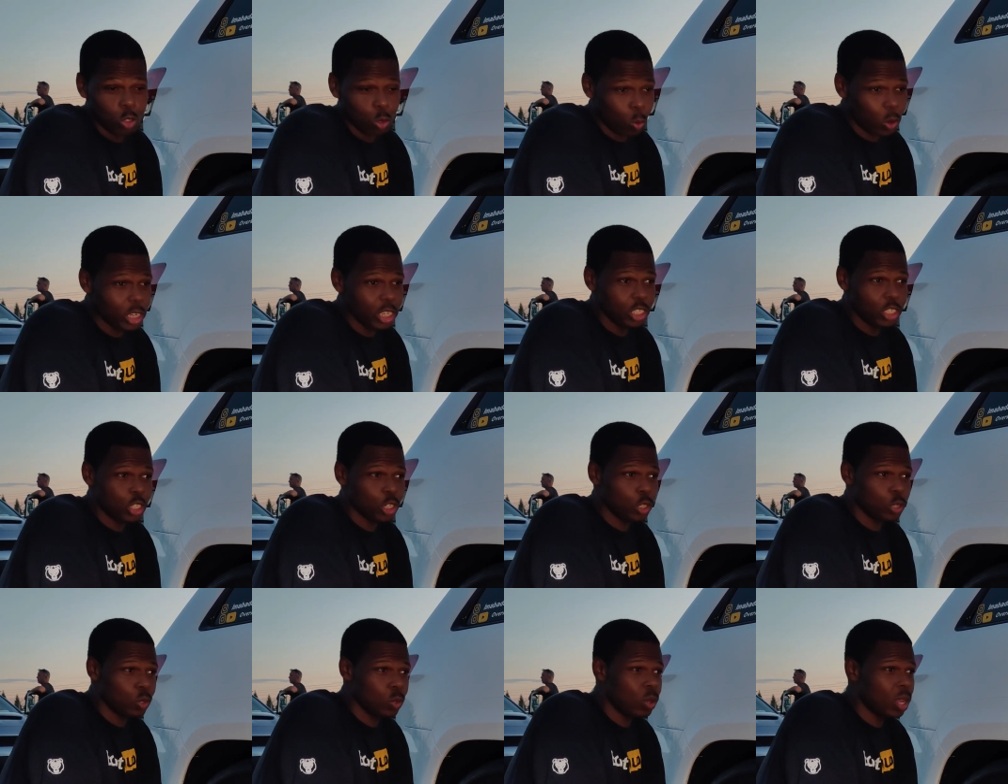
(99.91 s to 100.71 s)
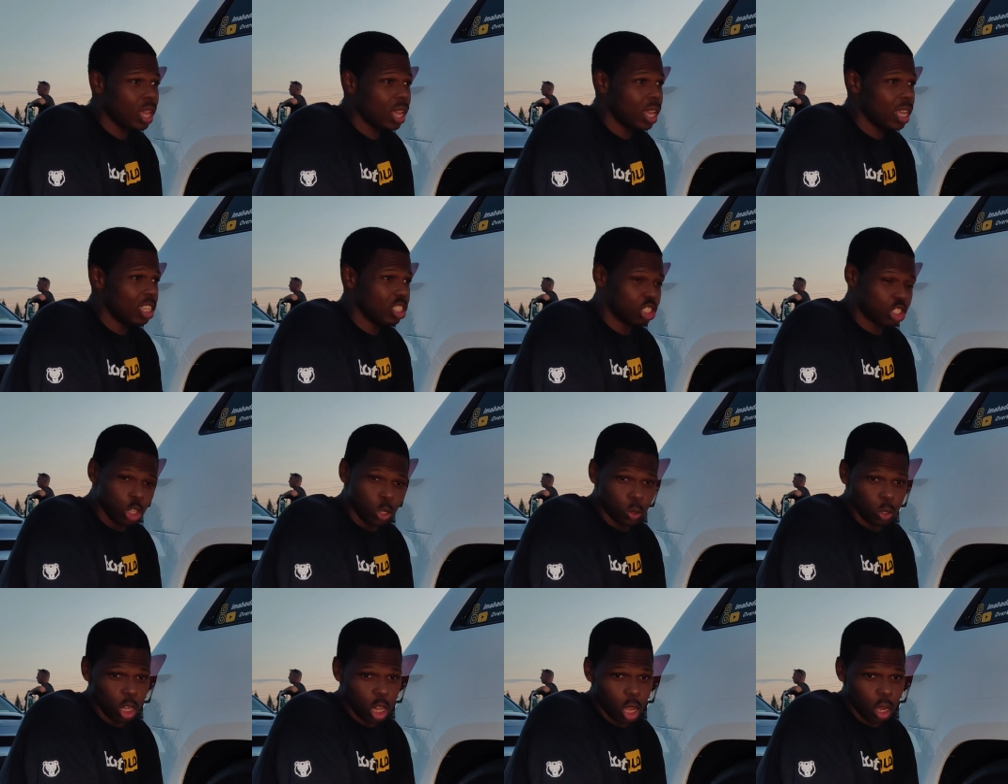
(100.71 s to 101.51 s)
22 is
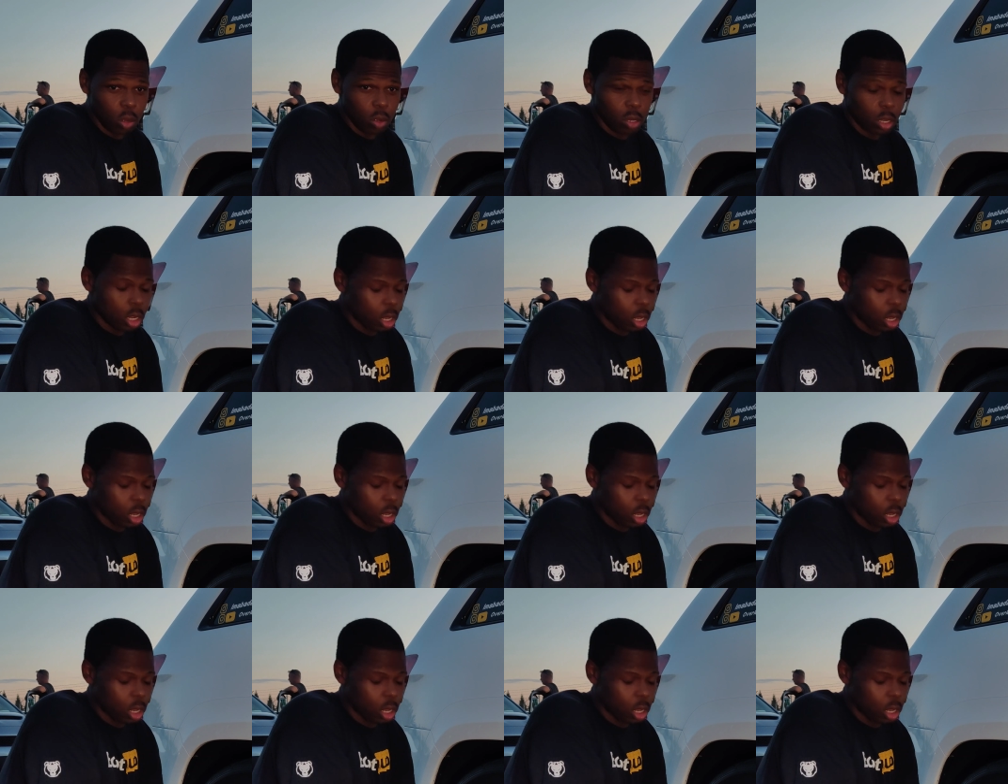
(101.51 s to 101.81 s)
too low.